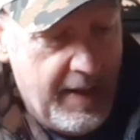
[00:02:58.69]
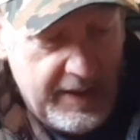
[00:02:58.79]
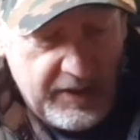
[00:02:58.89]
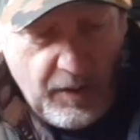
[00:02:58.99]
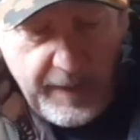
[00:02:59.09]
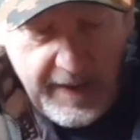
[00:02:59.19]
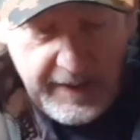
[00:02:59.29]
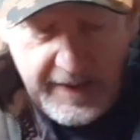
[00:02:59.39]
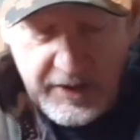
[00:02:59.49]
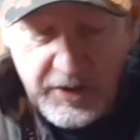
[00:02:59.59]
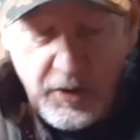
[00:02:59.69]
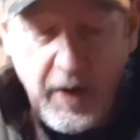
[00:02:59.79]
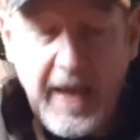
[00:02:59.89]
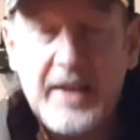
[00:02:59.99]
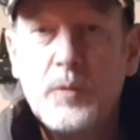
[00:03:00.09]
It's not bad. It's
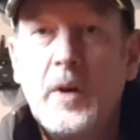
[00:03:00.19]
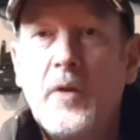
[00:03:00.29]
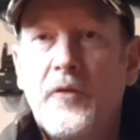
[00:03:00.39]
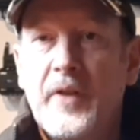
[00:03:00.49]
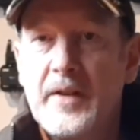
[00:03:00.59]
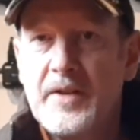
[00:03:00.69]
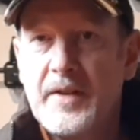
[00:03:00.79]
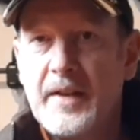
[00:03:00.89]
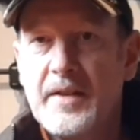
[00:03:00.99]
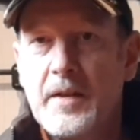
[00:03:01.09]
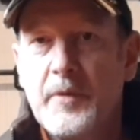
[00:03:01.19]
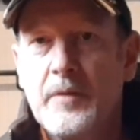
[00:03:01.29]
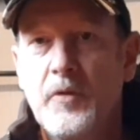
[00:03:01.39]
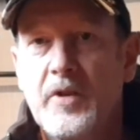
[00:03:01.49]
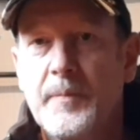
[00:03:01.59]
not as well finished as some of
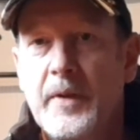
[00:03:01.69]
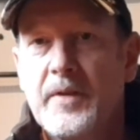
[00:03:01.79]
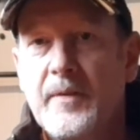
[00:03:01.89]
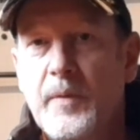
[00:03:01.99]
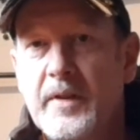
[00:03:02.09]
the more expensive